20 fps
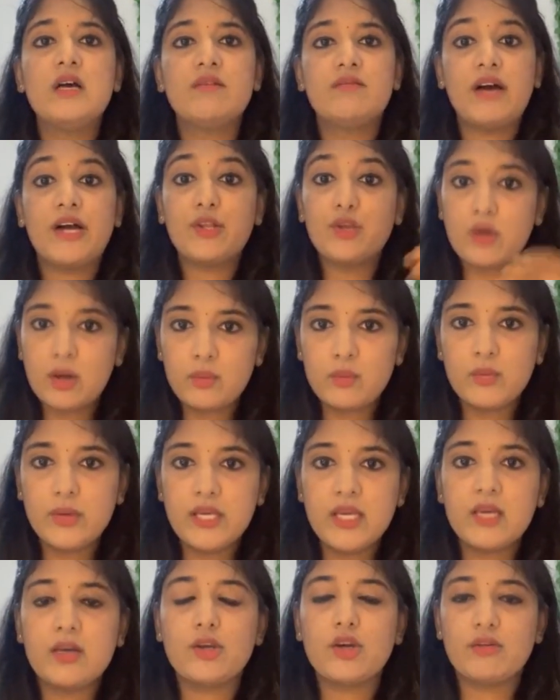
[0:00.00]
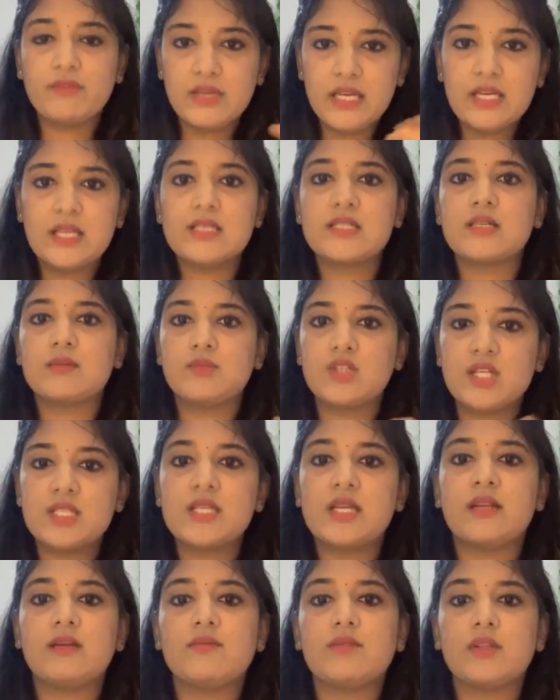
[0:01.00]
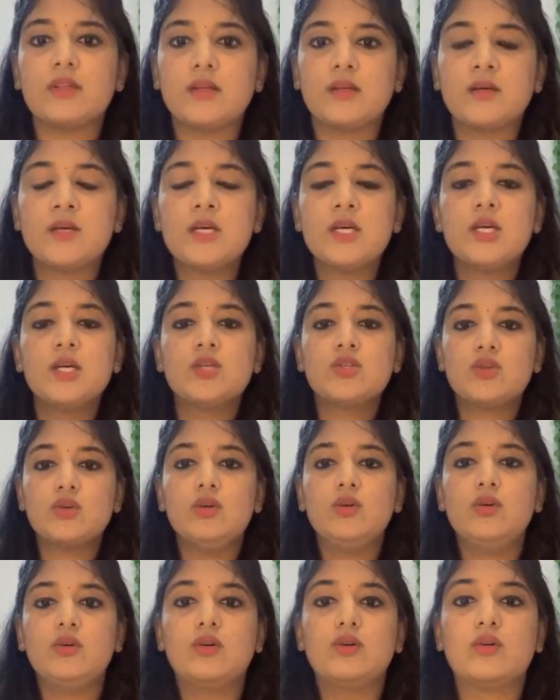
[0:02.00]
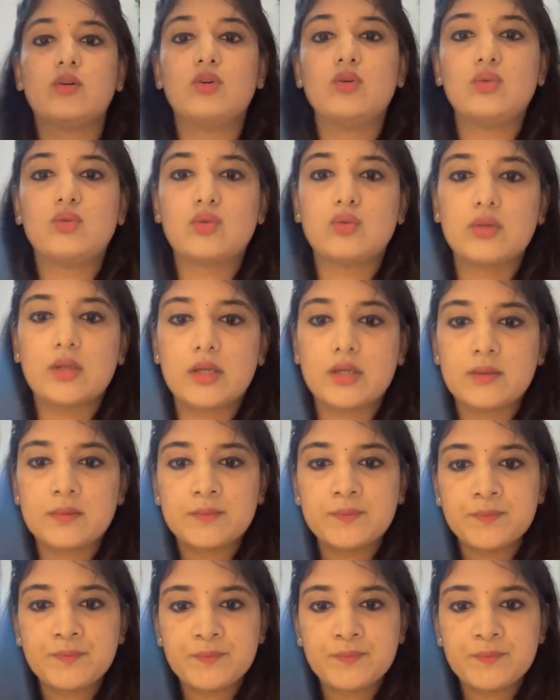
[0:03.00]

where you are weak, your weaker subjects and everything. So go through that.